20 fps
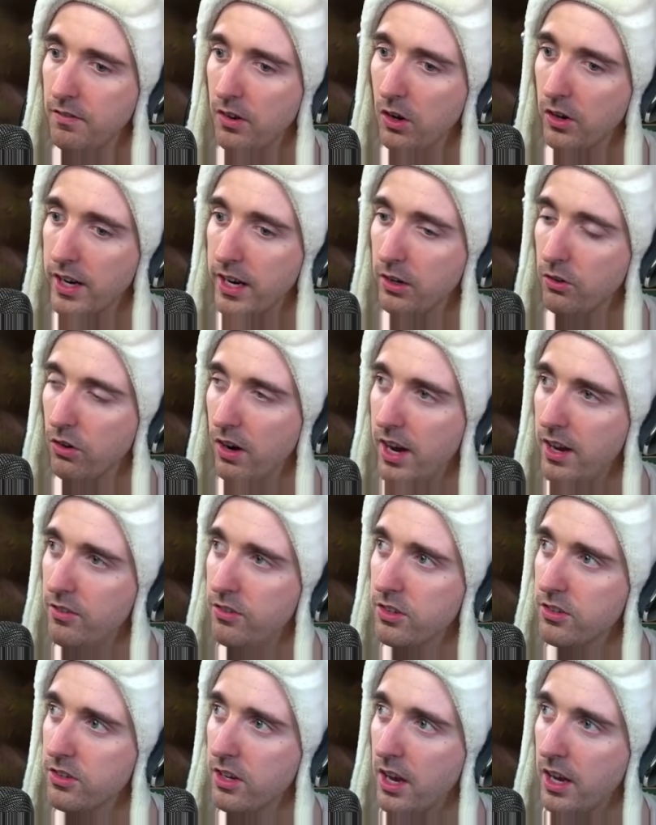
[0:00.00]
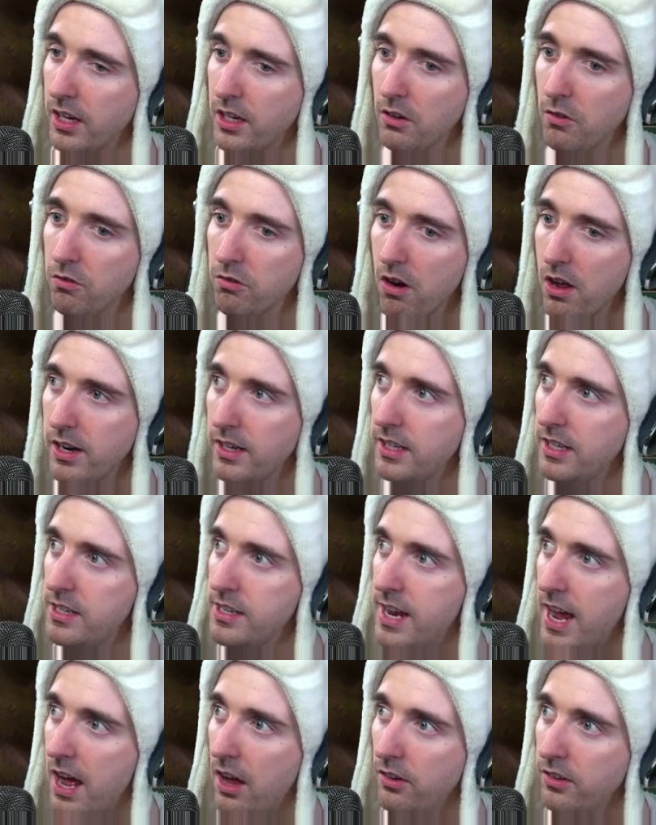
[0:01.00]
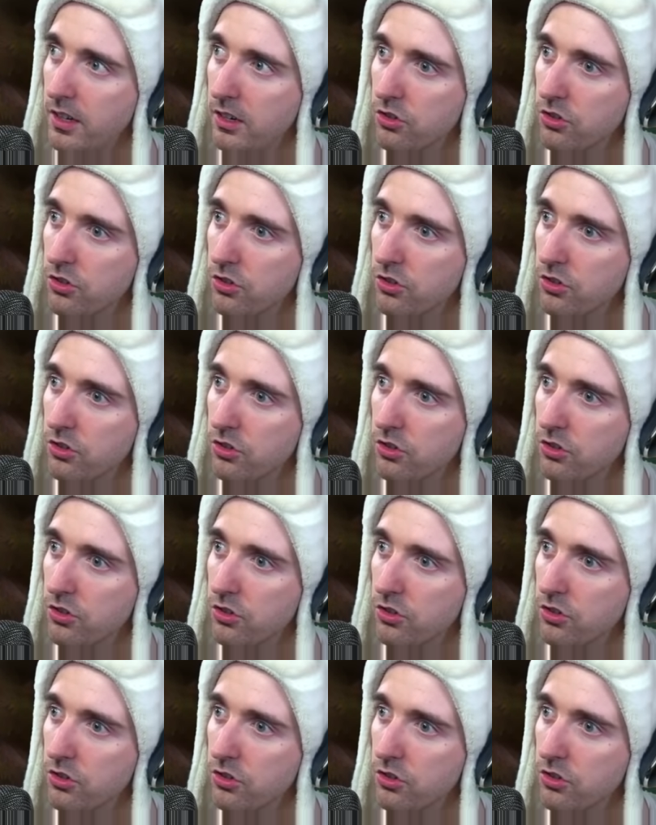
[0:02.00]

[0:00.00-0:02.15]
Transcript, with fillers: Okay, Graves is like running it down.